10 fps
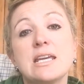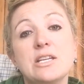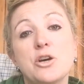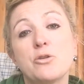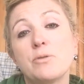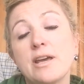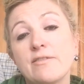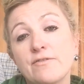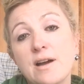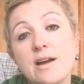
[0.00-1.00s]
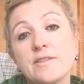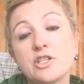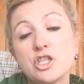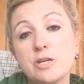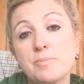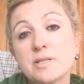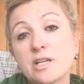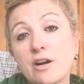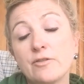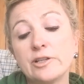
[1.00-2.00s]
and find the
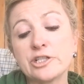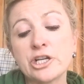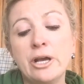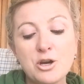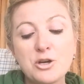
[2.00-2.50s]
cheapest coverage.